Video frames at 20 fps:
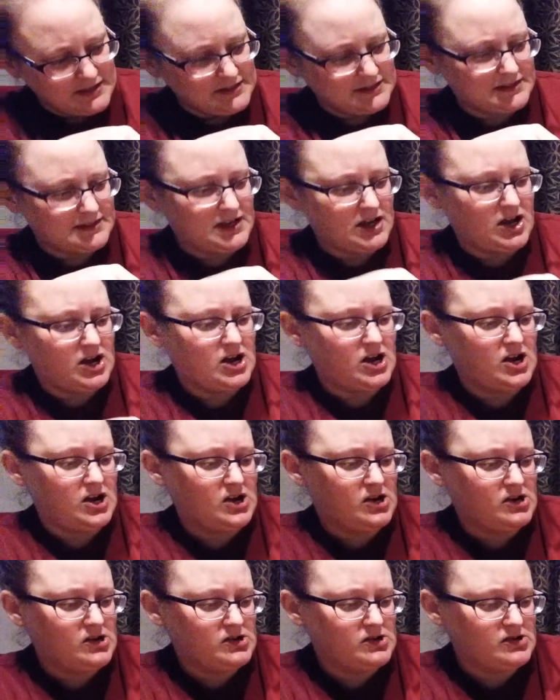
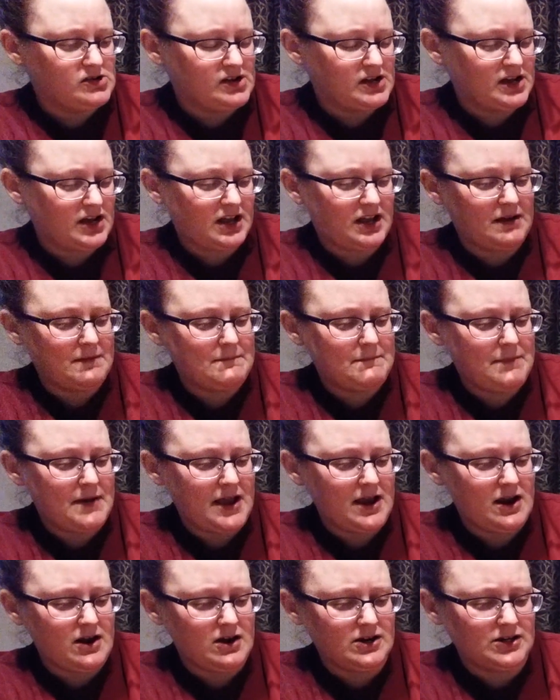So
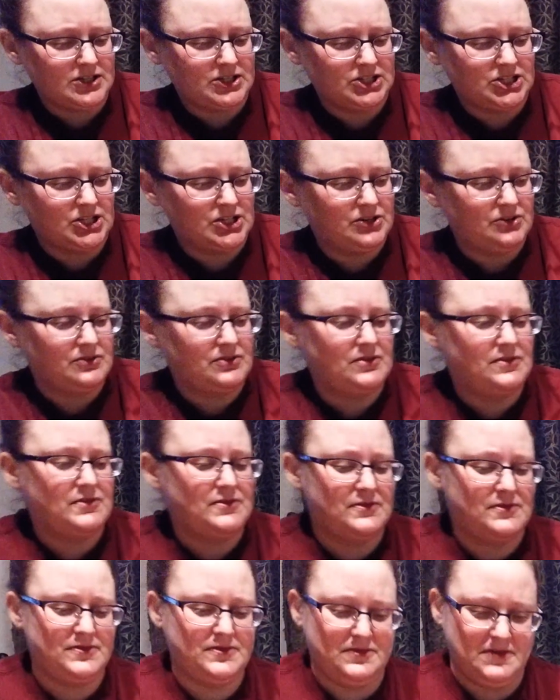compared to
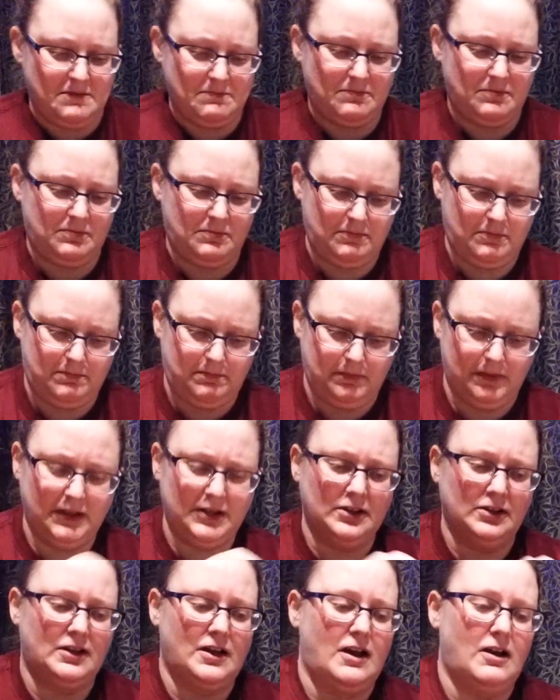the
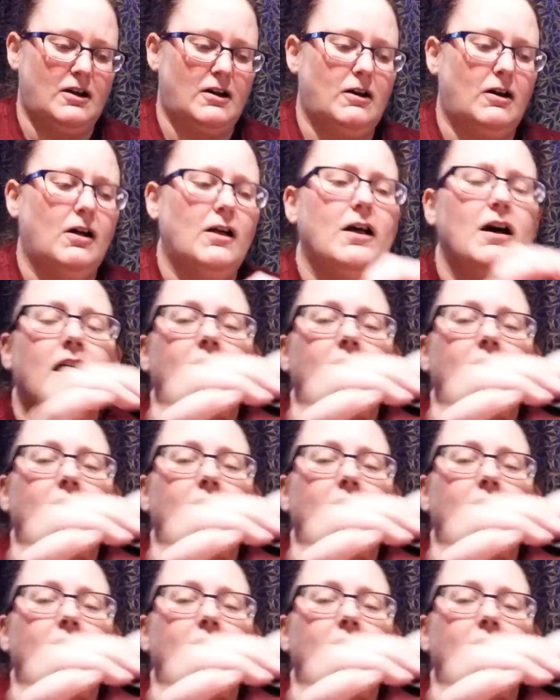little girl,